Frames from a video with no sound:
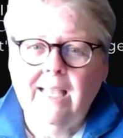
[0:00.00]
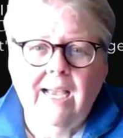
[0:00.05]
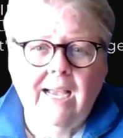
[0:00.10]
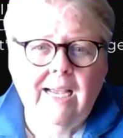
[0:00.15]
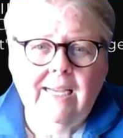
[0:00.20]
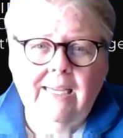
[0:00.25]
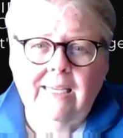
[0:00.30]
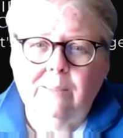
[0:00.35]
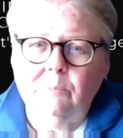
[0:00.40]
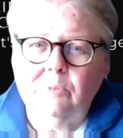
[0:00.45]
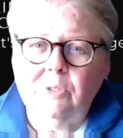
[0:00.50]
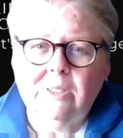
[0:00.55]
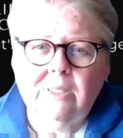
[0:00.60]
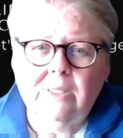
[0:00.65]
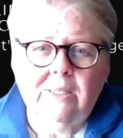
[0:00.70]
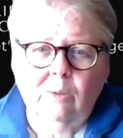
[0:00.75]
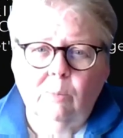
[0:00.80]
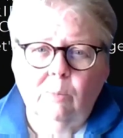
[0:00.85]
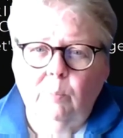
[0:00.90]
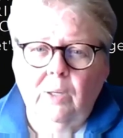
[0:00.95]
I am
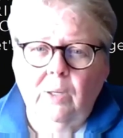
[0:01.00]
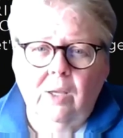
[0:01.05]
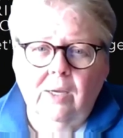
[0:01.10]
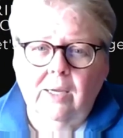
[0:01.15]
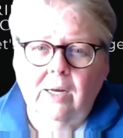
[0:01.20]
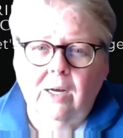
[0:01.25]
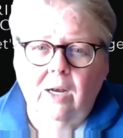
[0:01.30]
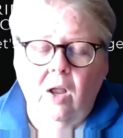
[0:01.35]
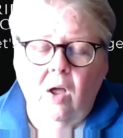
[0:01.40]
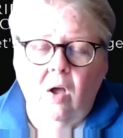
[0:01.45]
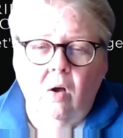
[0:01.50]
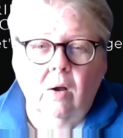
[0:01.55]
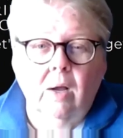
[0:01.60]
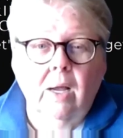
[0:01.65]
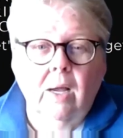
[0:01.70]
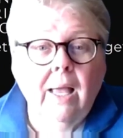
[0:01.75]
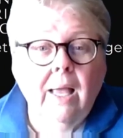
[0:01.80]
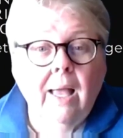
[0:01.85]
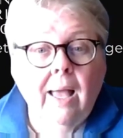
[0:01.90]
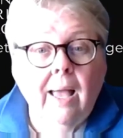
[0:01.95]
still plugging along.
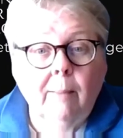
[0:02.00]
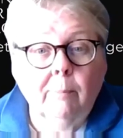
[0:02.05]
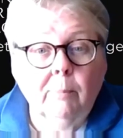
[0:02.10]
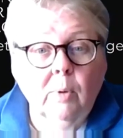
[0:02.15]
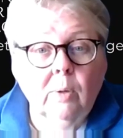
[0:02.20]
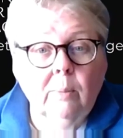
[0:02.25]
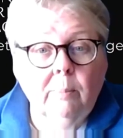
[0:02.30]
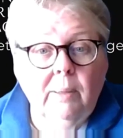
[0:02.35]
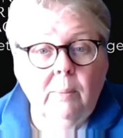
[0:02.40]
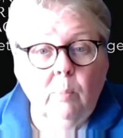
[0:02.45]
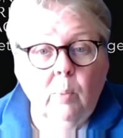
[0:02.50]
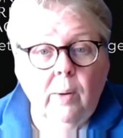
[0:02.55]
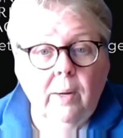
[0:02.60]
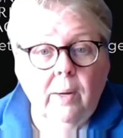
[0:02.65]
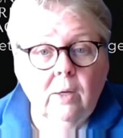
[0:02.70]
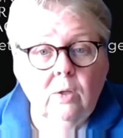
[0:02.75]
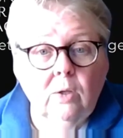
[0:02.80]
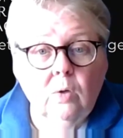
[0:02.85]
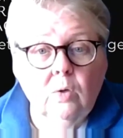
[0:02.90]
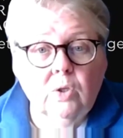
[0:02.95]
I'm going to be
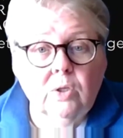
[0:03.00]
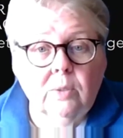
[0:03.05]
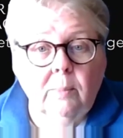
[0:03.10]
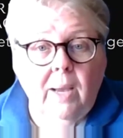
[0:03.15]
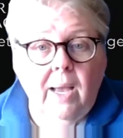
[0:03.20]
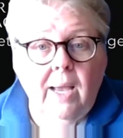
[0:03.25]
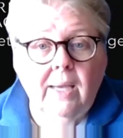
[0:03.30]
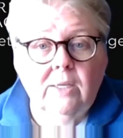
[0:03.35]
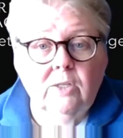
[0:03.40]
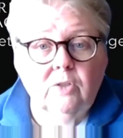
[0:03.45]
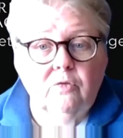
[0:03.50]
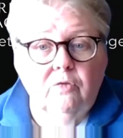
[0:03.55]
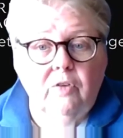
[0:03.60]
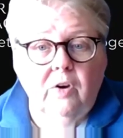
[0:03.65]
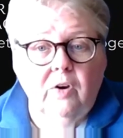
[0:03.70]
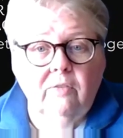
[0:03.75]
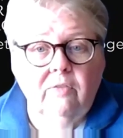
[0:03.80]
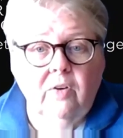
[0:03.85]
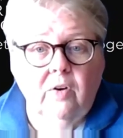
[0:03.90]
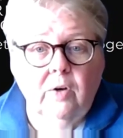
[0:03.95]
bringing you some eyes
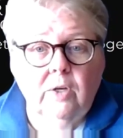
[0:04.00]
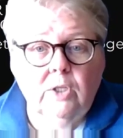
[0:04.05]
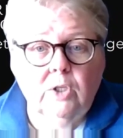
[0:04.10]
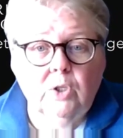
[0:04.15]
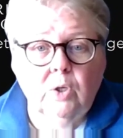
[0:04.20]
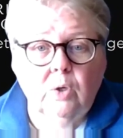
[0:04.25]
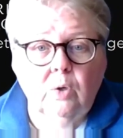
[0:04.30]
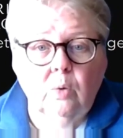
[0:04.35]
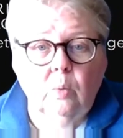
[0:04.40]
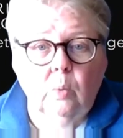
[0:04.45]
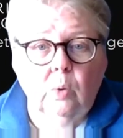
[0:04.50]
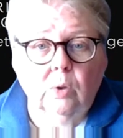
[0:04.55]
very, very soon.